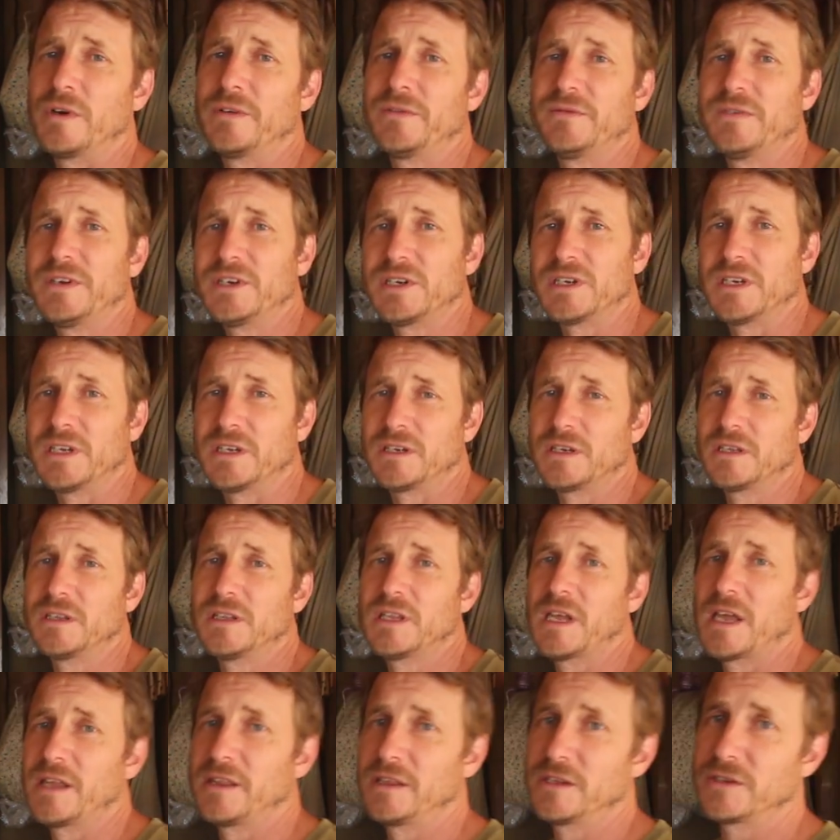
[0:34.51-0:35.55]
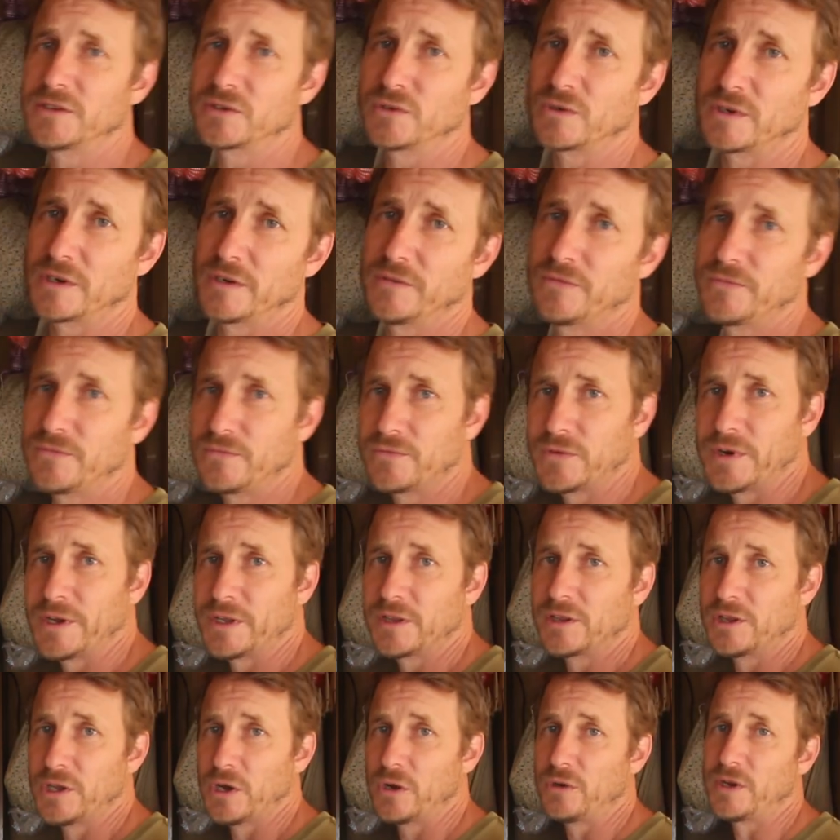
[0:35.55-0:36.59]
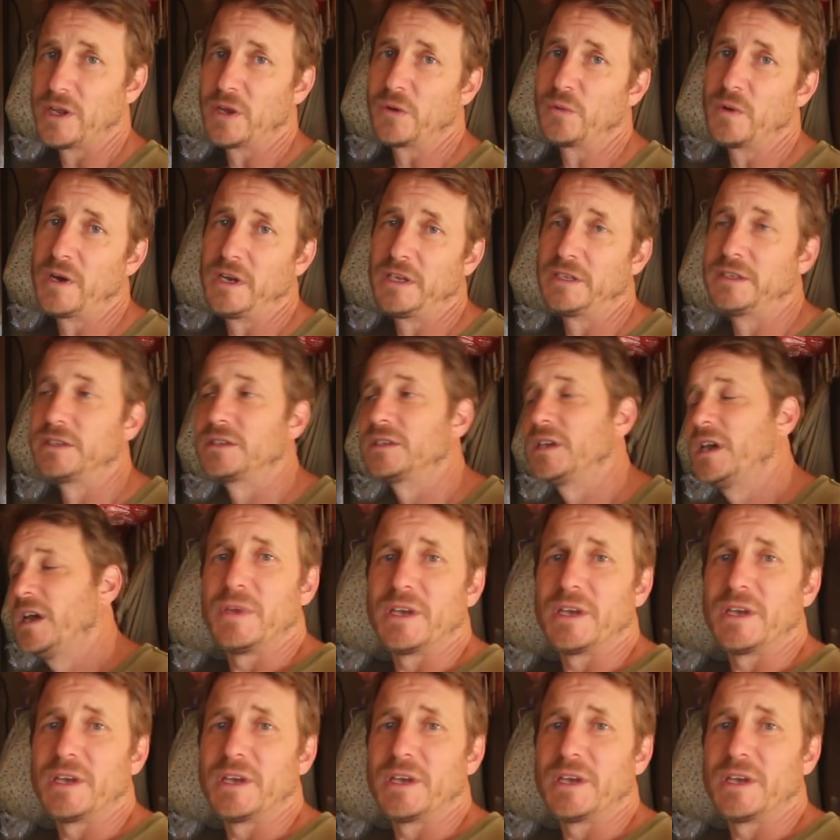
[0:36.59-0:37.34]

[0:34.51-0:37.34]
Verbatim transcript: efficient than the sort of front loading ones